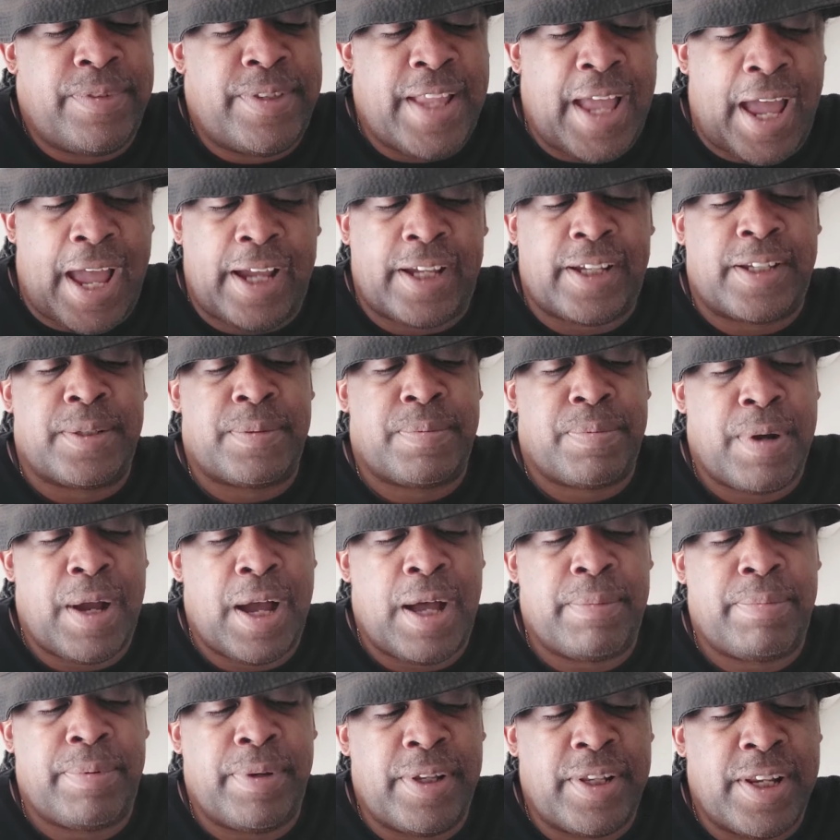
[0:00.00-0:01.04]
Dak is
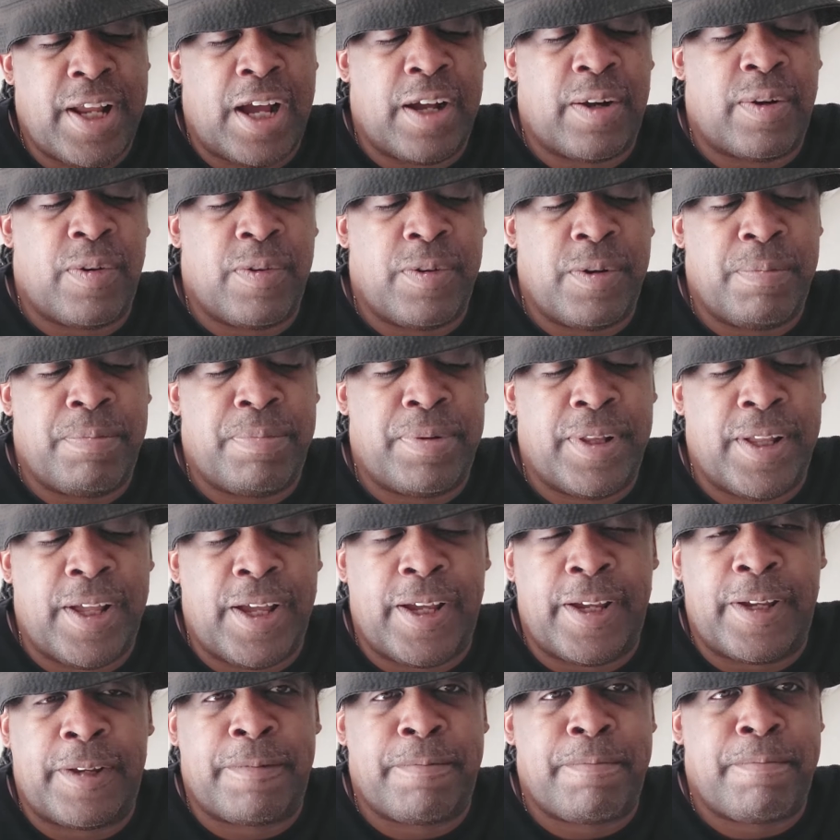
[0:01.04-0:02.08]
probably not going to
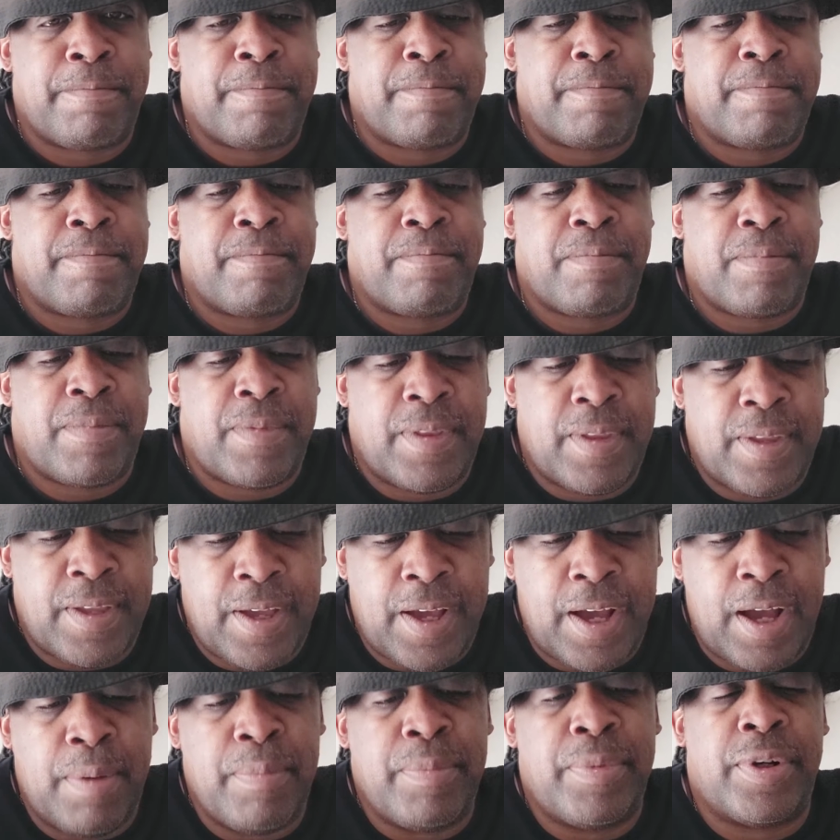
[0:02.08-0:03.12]
play,
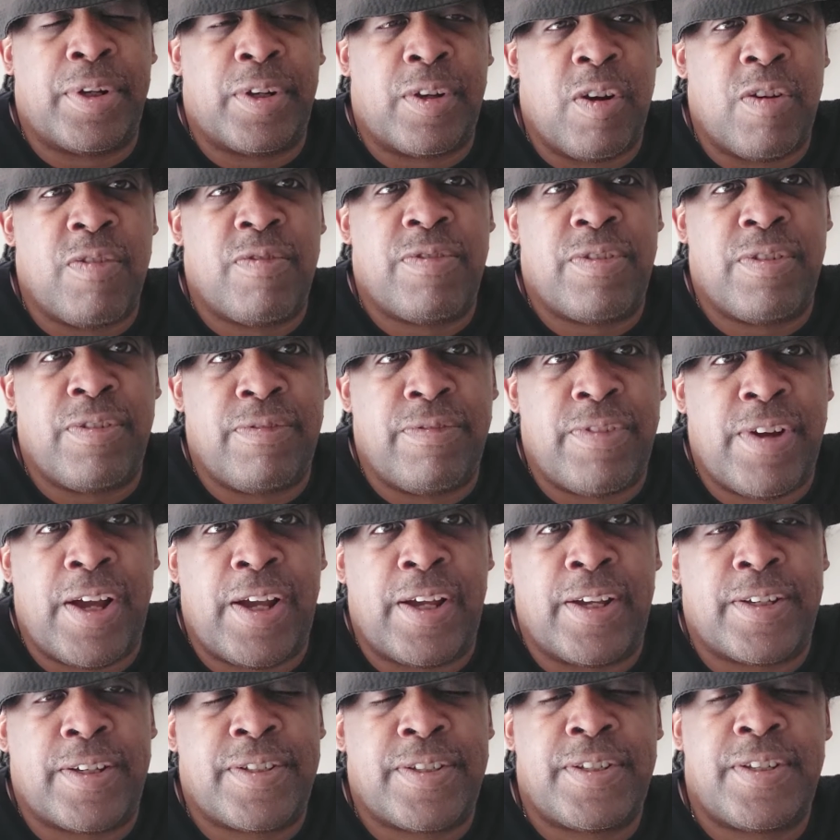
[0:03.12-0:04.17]
I'm going to go for the
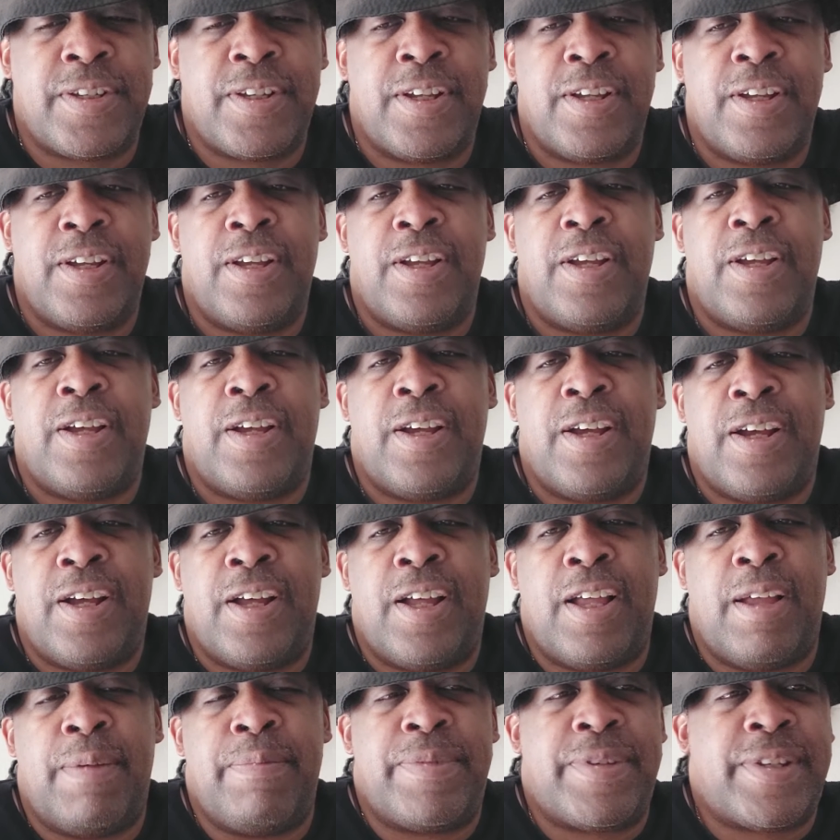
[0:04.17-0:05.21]
Vikes.
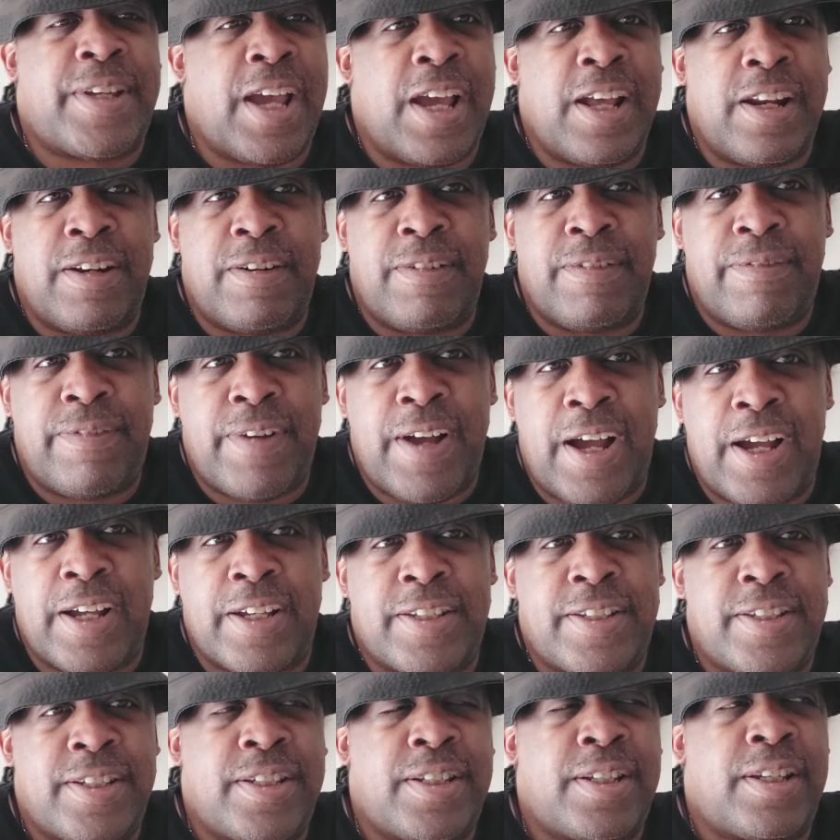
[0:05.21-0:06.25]
I'm scared of the
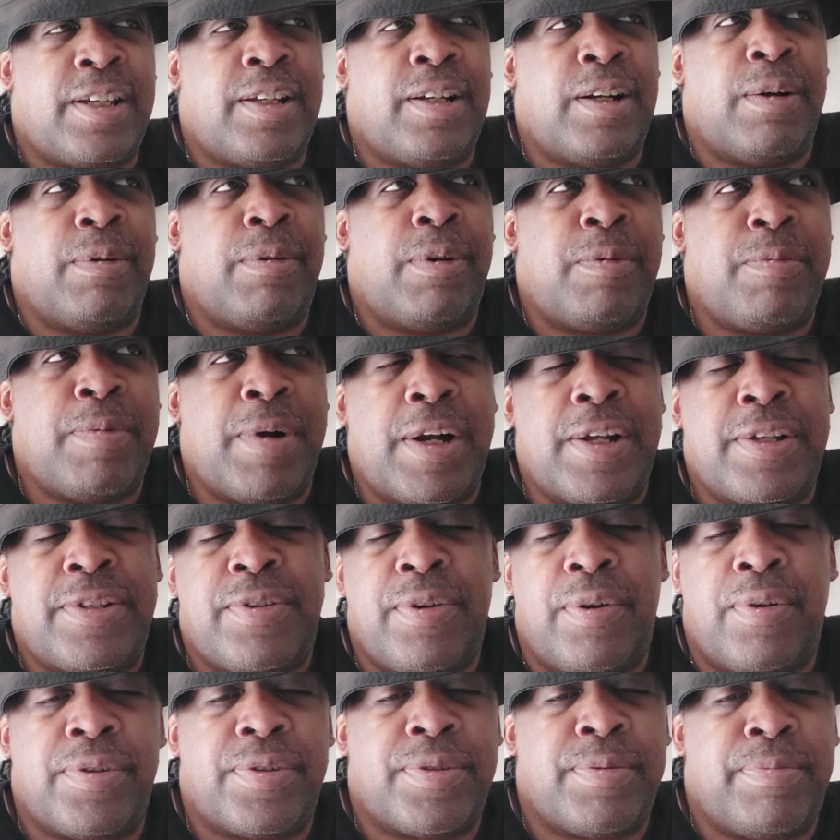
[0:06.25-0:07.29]
Vikes. Everybody
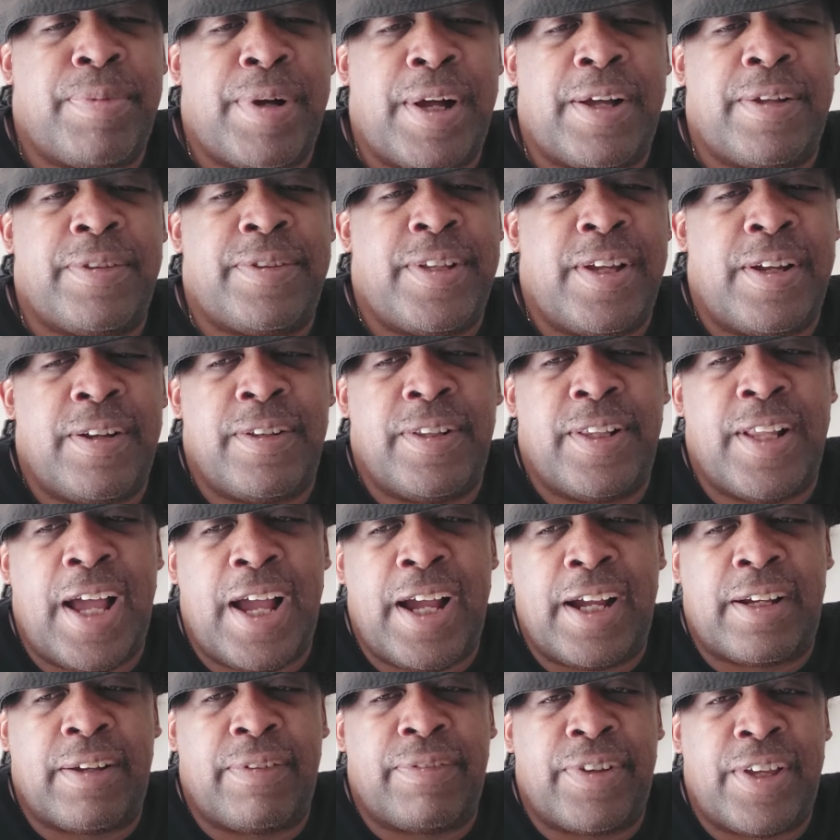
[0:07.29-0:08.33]
talk about their
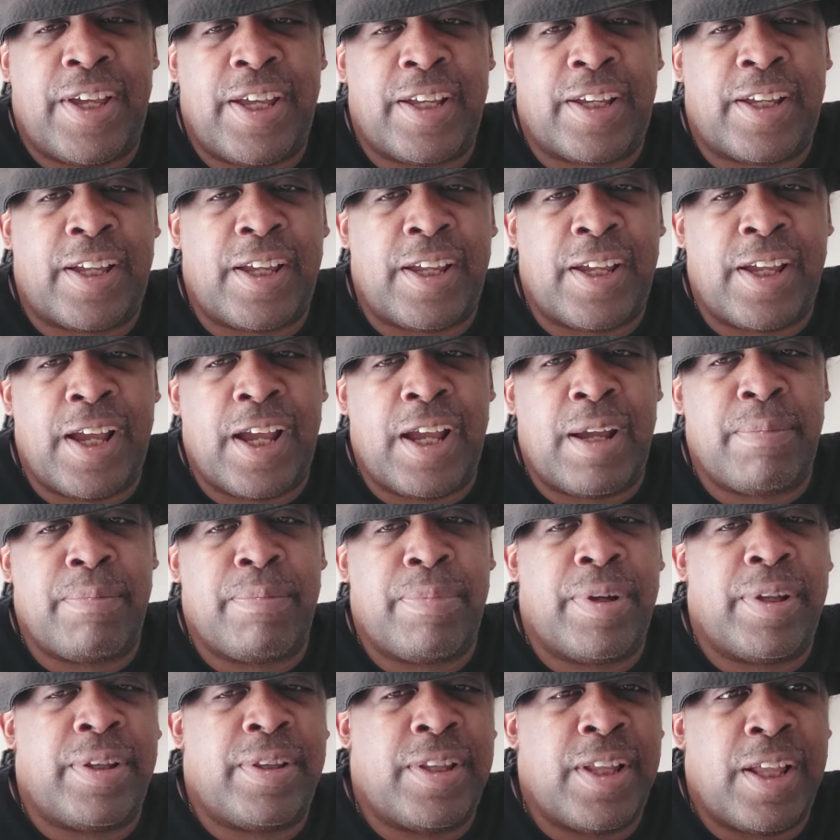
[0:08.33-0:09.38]
lack of kicking game,
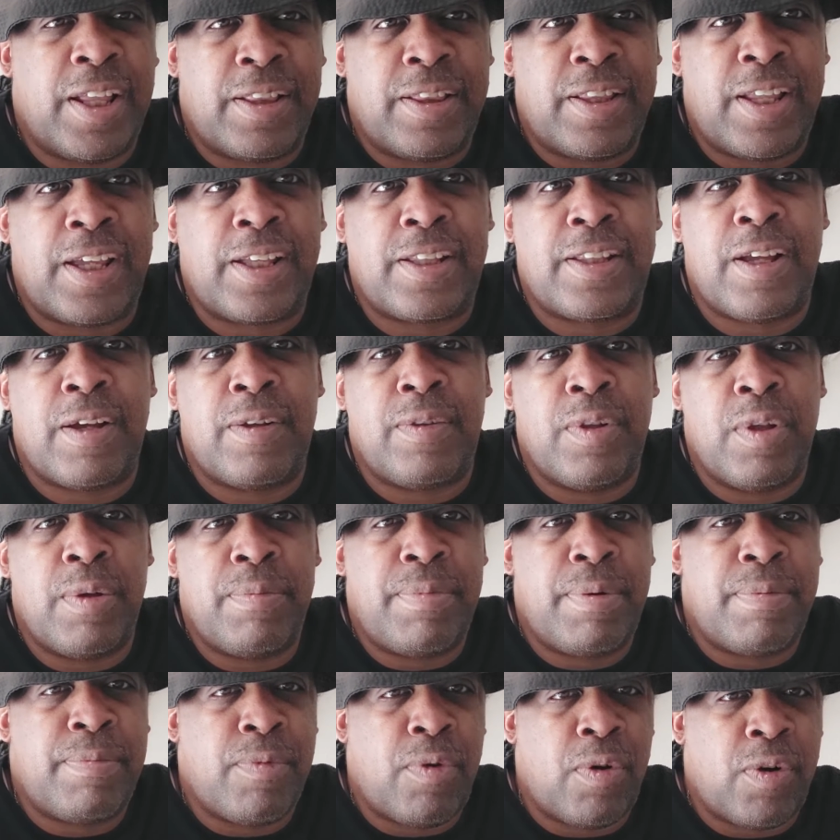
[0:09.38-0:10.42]
but I think they're a little
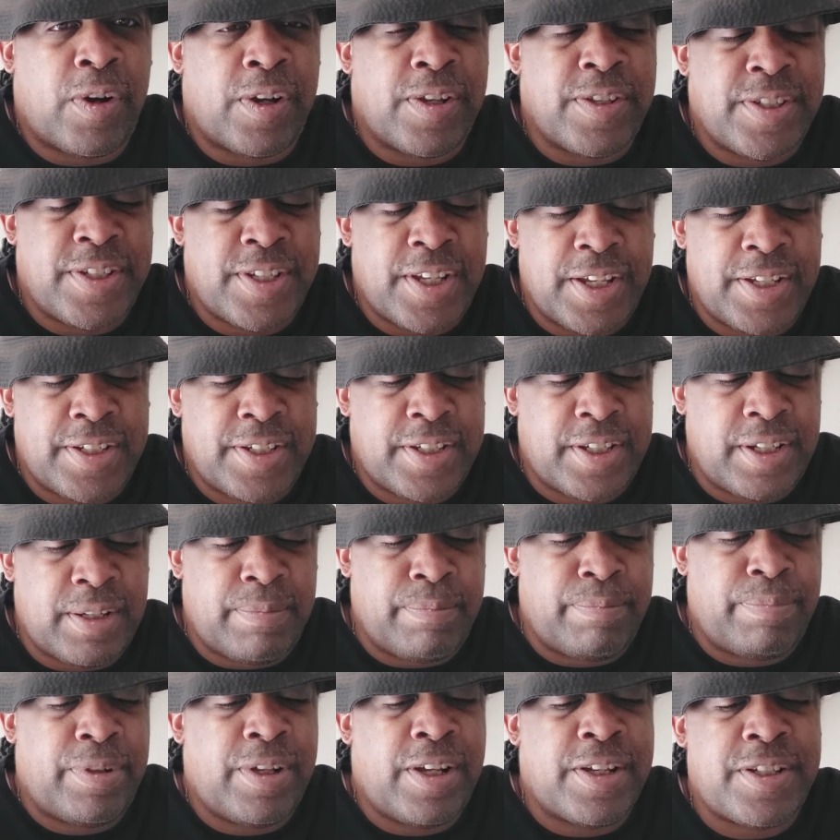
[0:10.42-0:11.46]
bit more
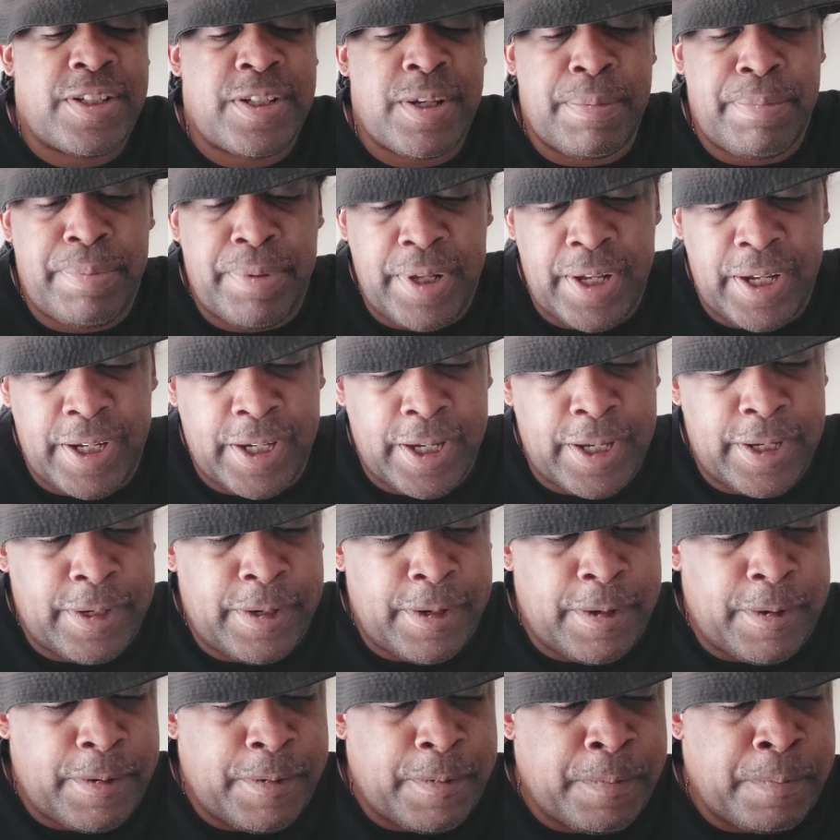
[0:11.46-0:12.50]
consistent. Plus, they're playing at
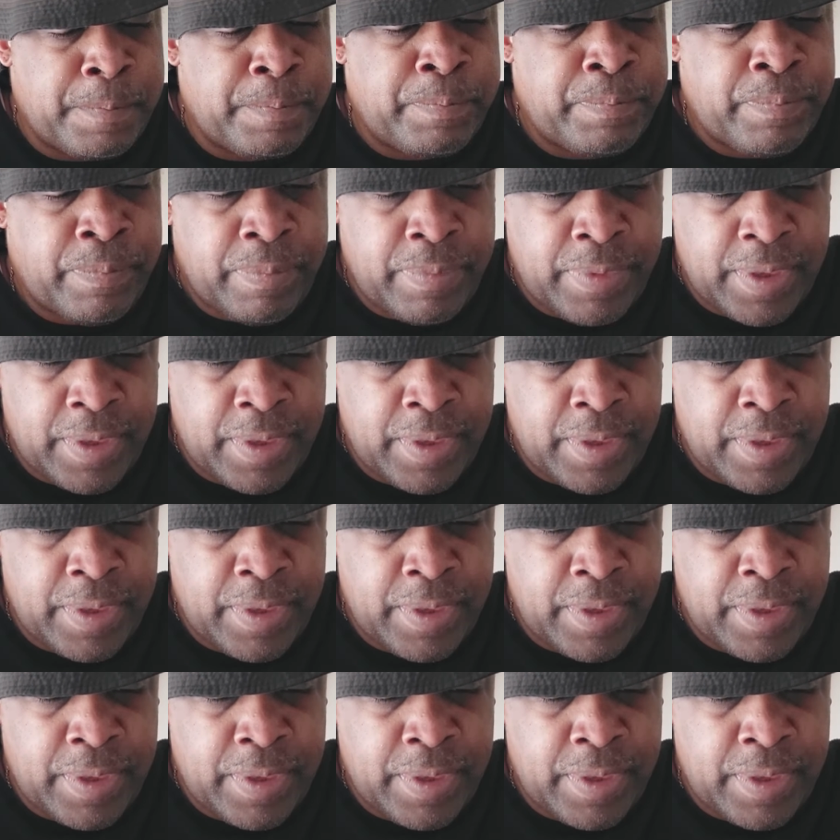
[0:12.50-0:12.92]
home.